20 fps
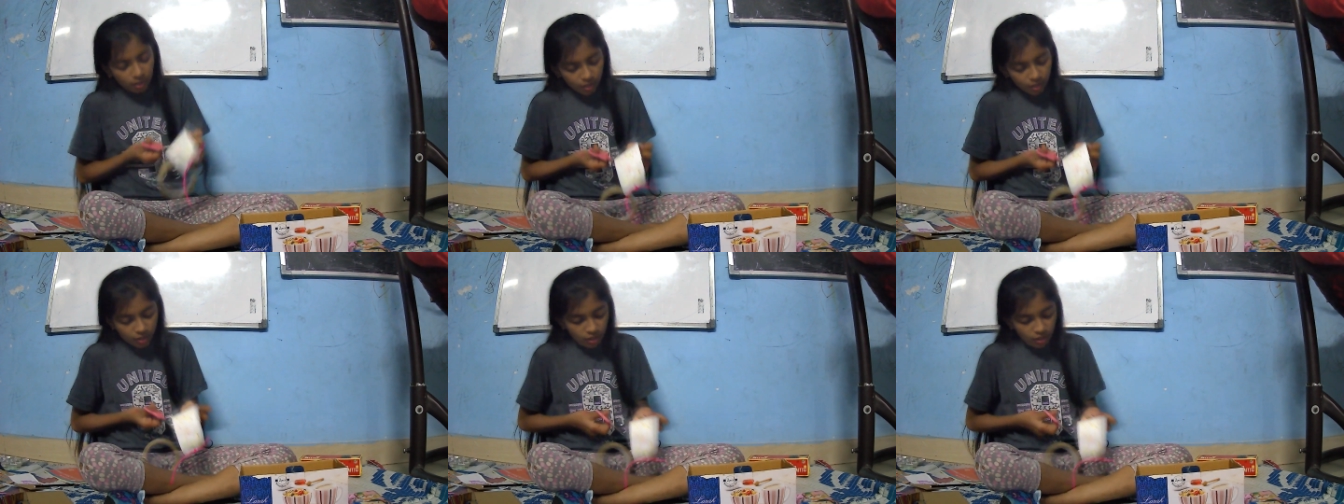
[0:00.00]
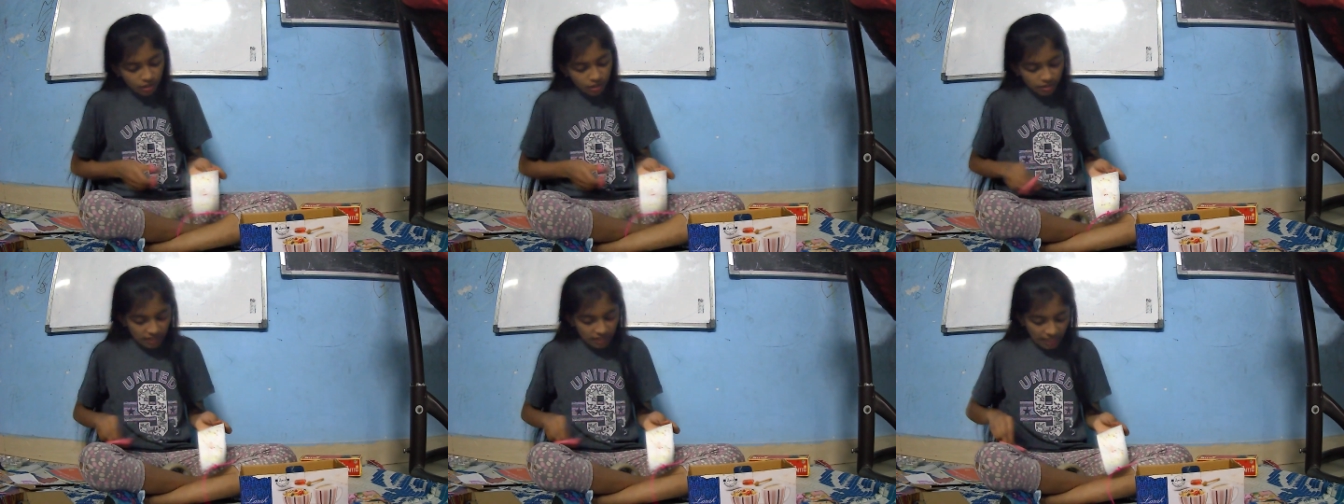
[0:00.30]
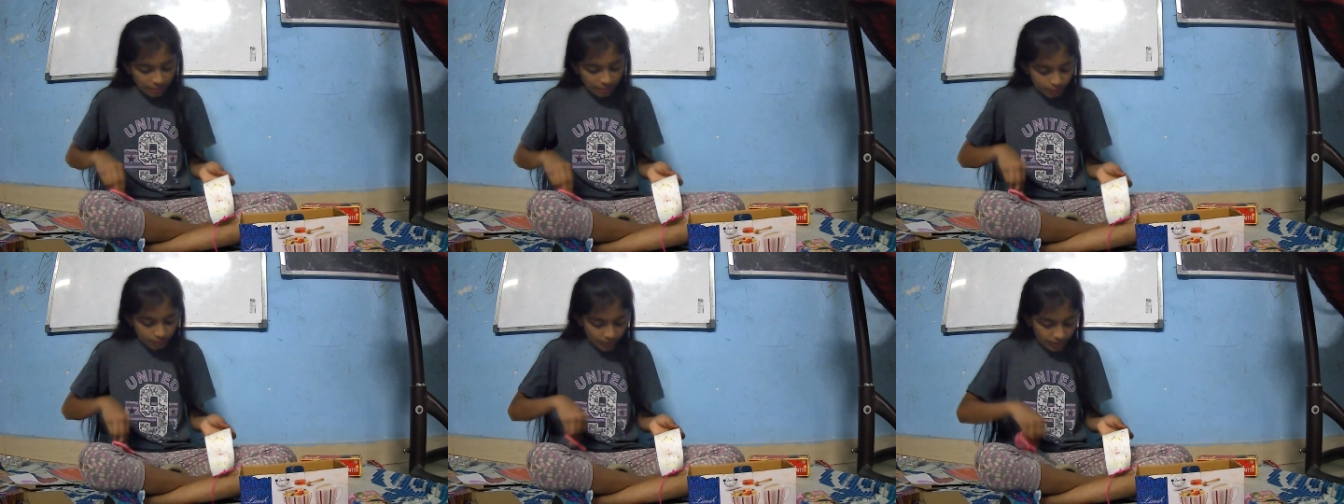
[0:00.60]
So that's
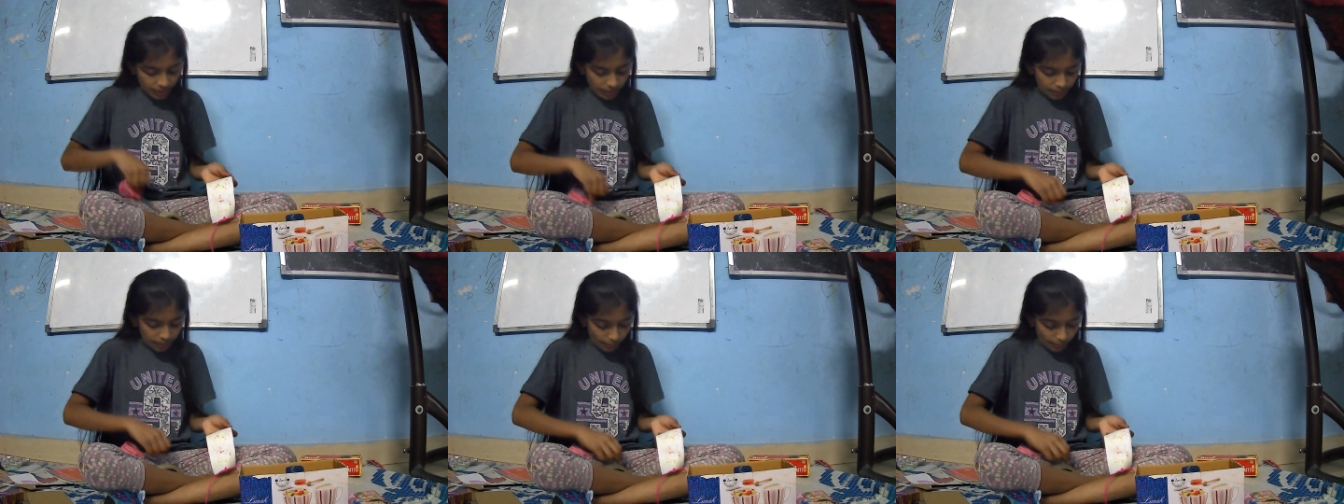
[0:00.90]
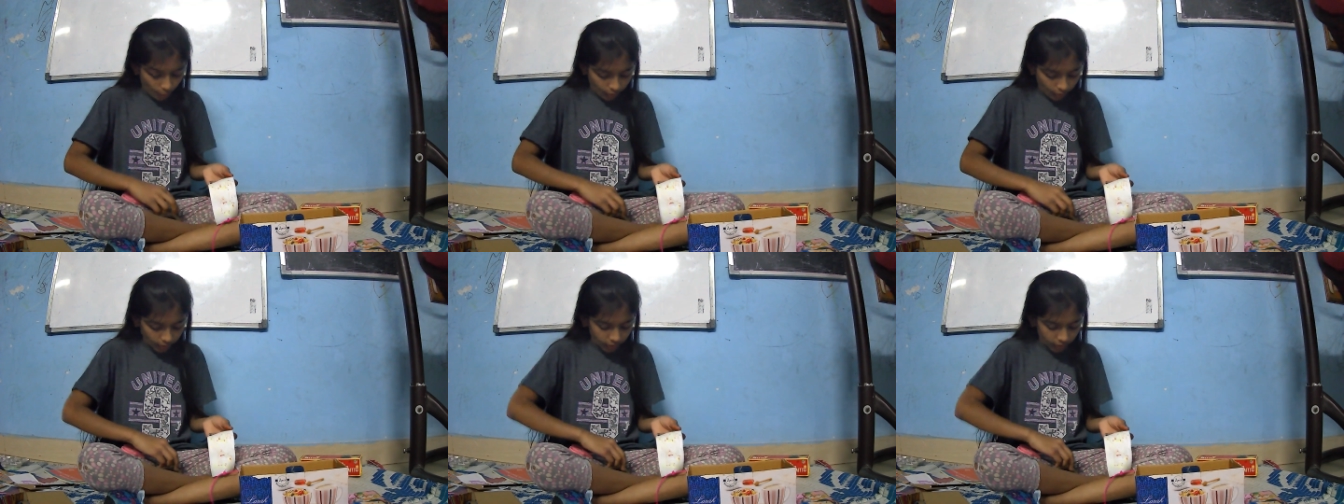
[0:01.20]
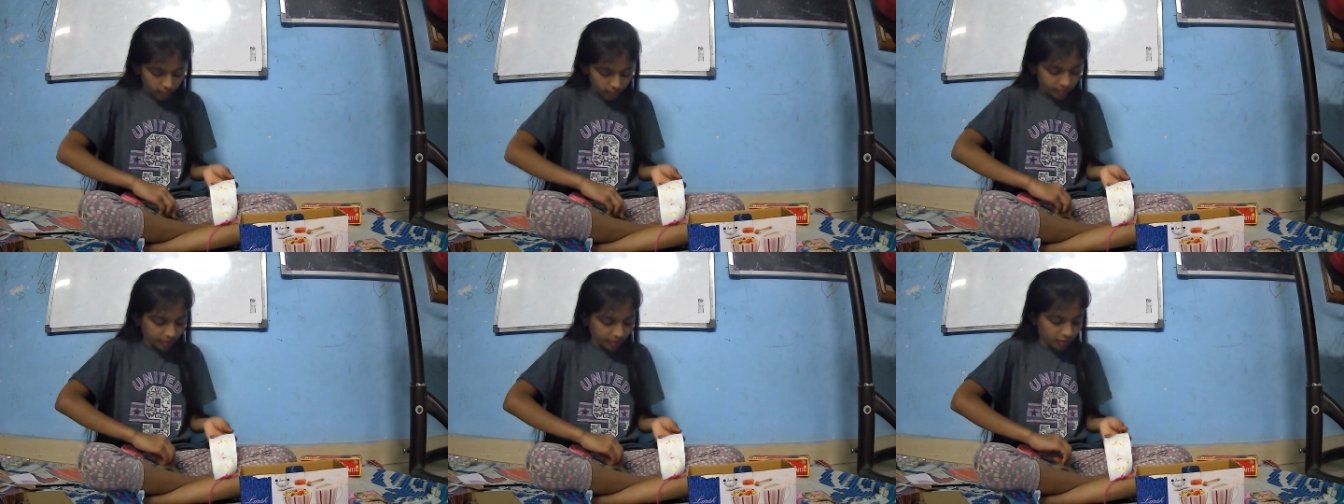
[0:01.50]
very important,
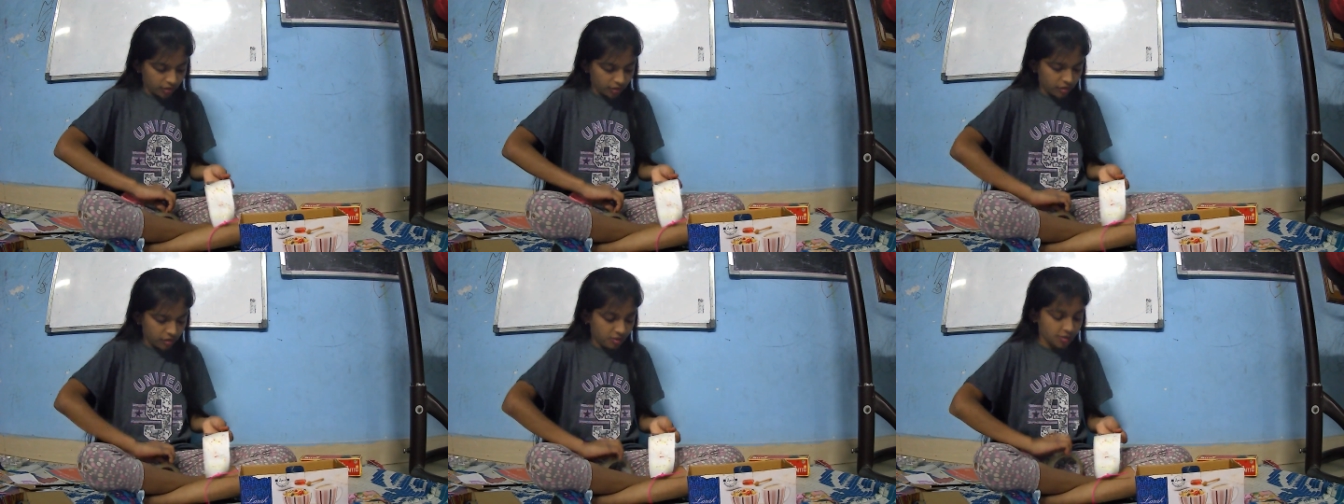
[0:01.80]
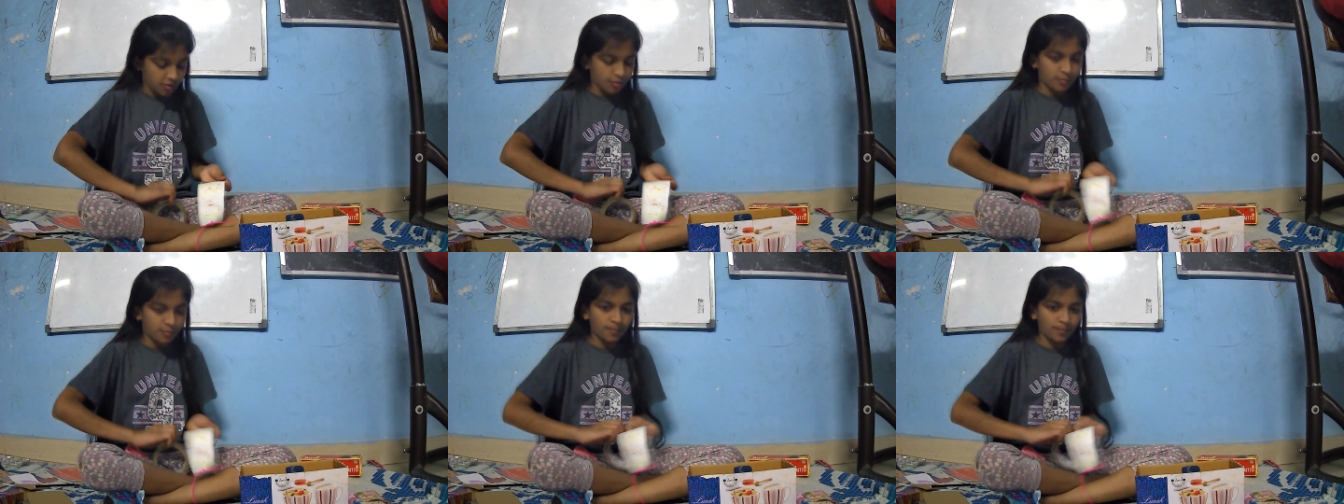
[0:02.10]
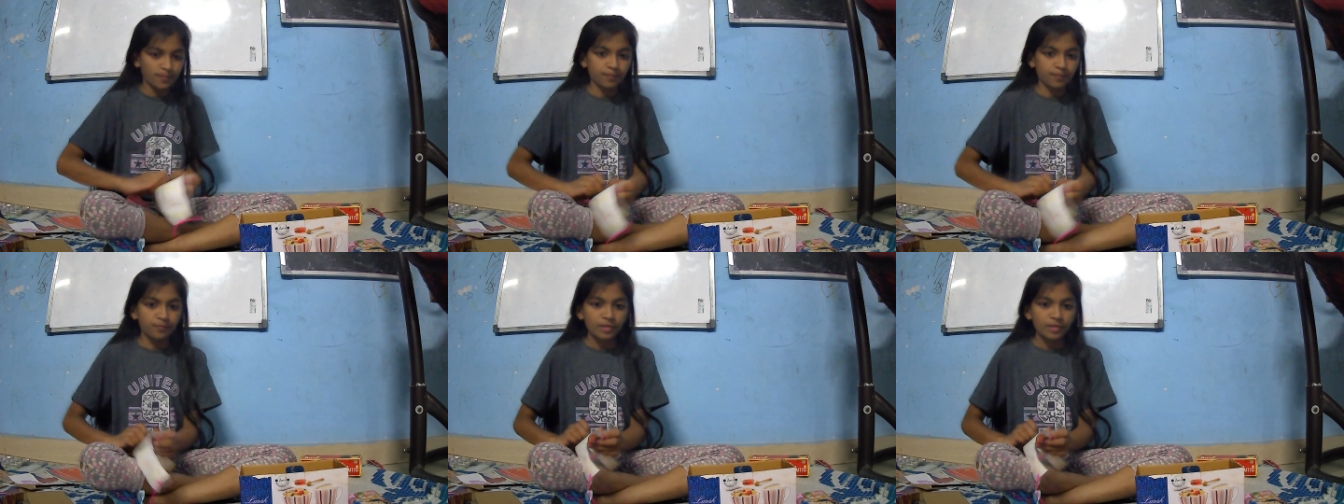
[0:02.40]
because
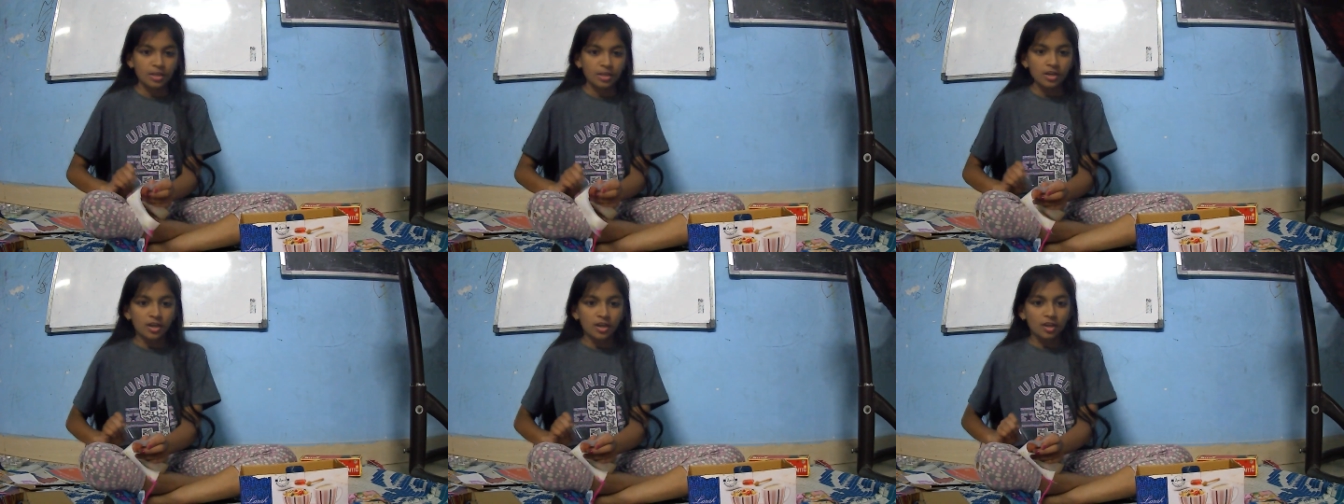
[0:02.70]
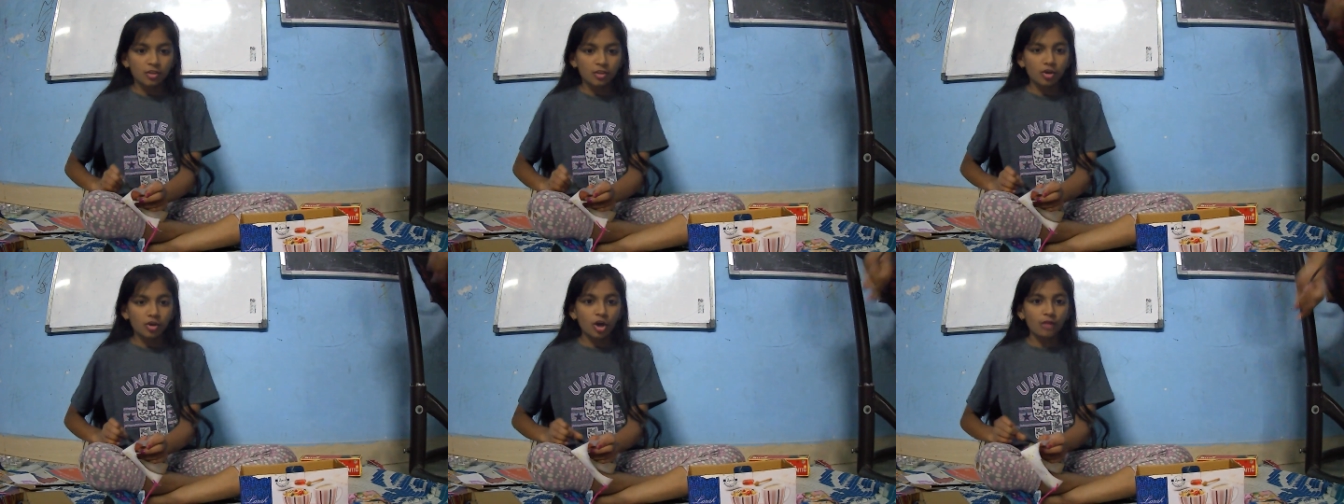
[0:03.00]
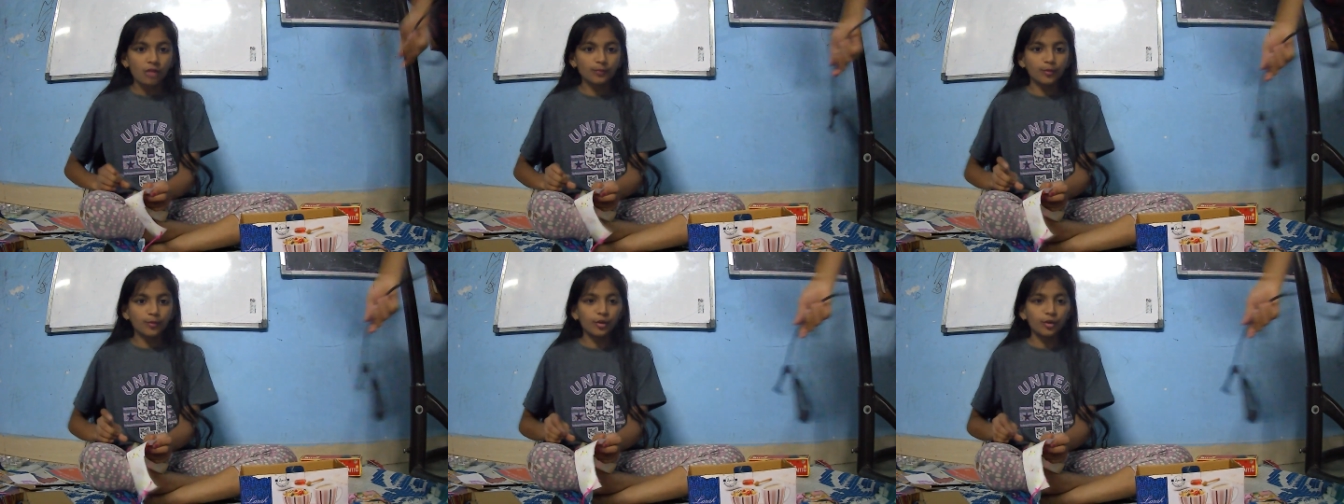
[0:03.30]
north pole